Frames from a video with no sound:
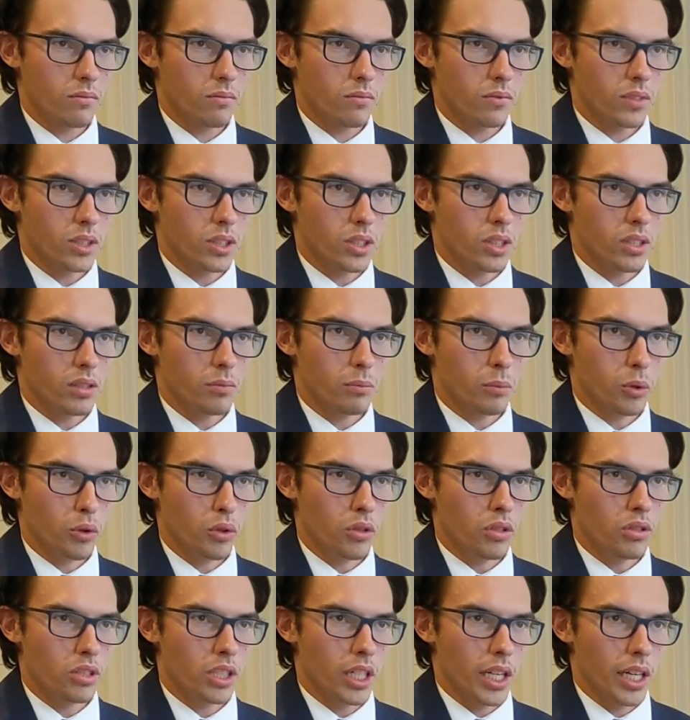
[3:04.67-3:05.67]
Was the
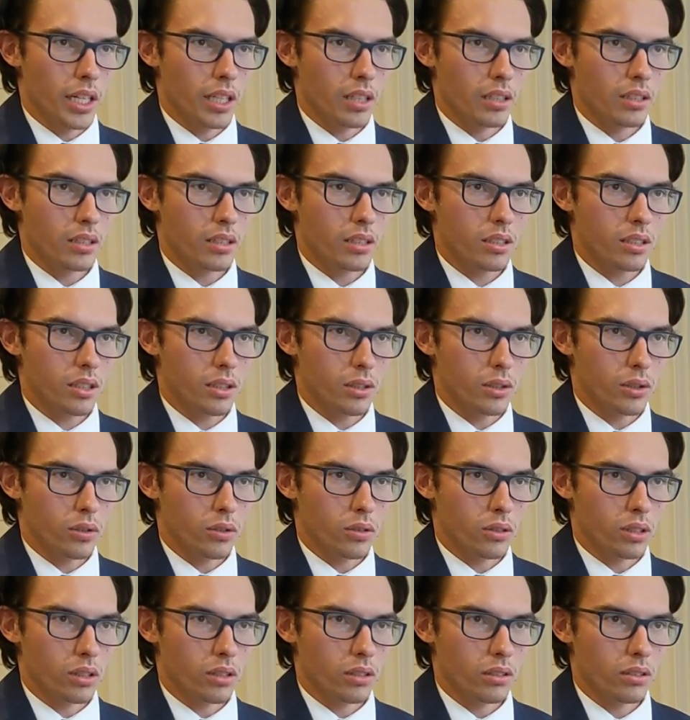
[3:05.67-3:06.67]
smooth jazz
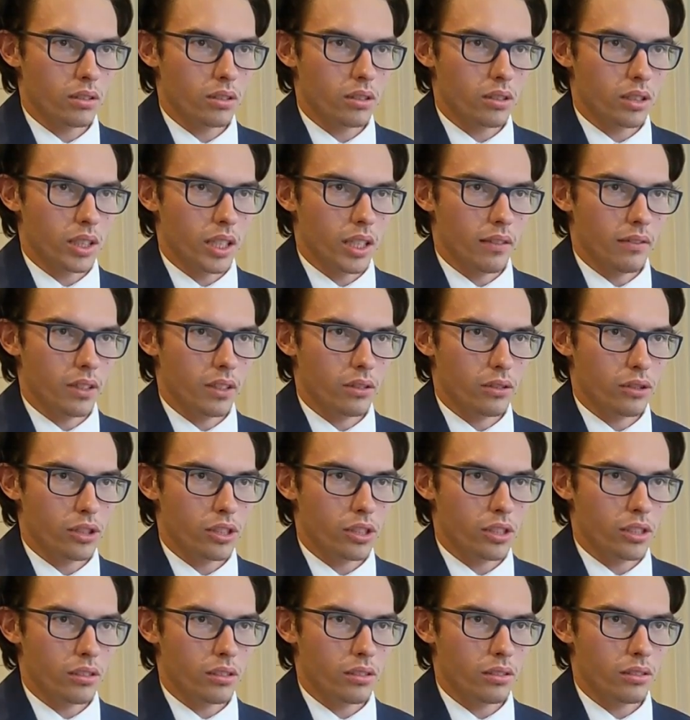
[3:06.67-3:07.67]
integral to the
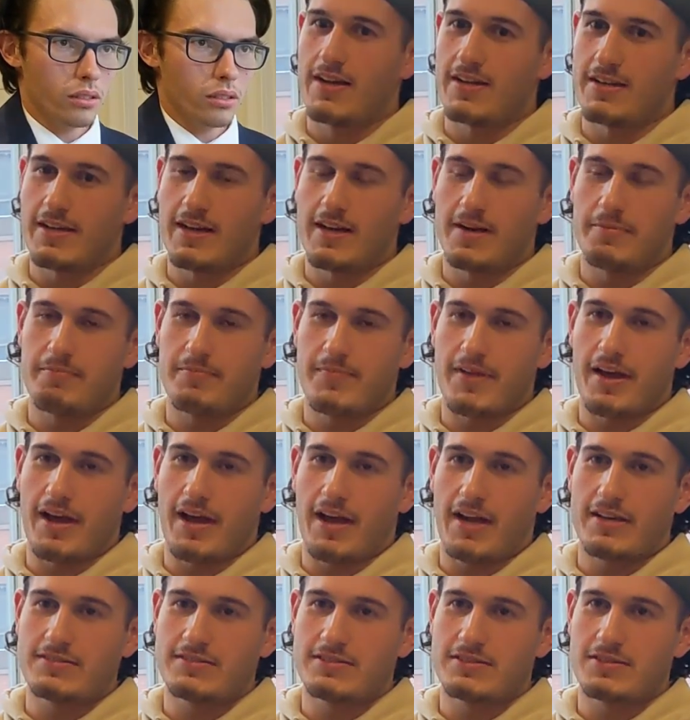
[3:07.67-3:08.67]
evolution? Yeah, I
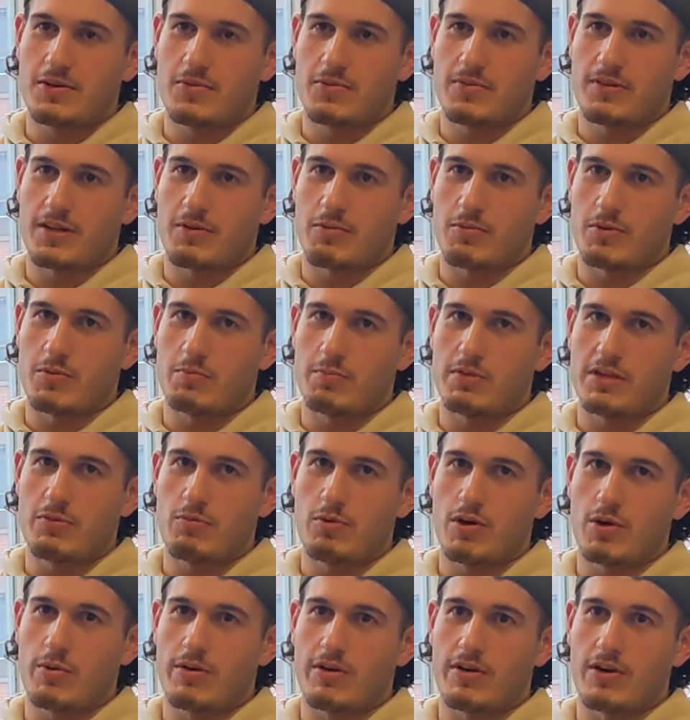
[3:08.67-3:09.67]
honestly don't think we'd be
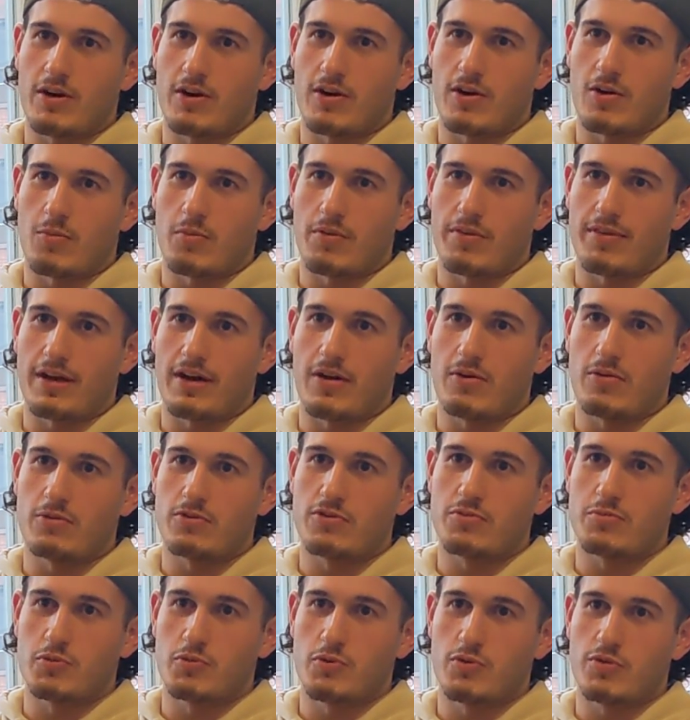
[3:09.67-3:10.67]
where we are without
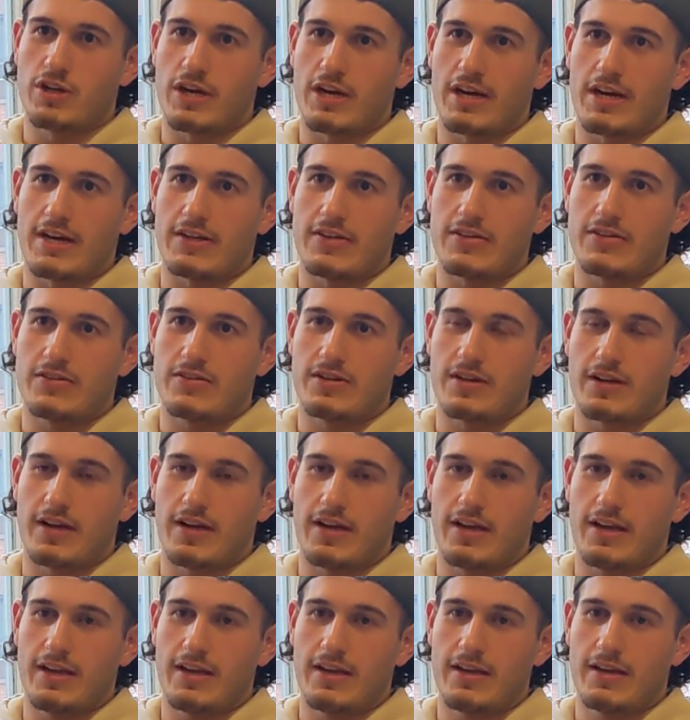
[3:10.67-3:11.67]
smooth jazz
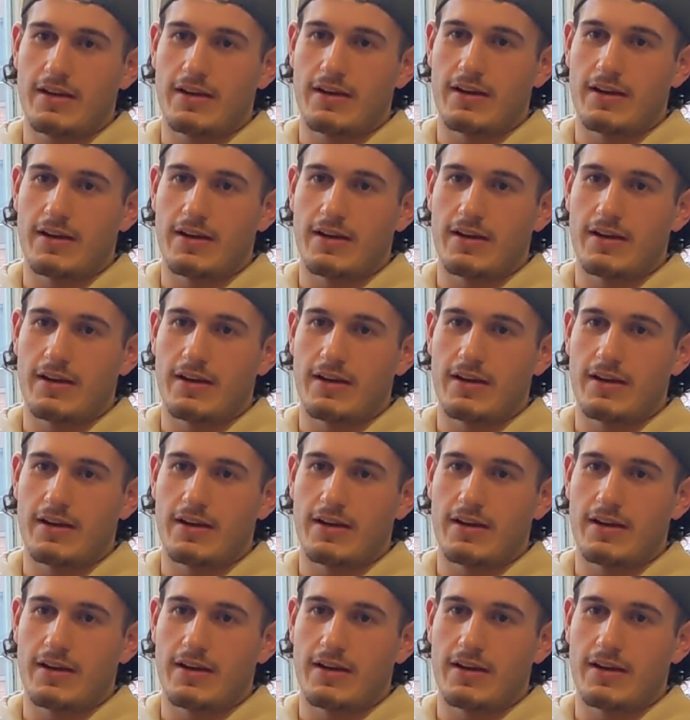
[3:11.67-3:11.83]
today.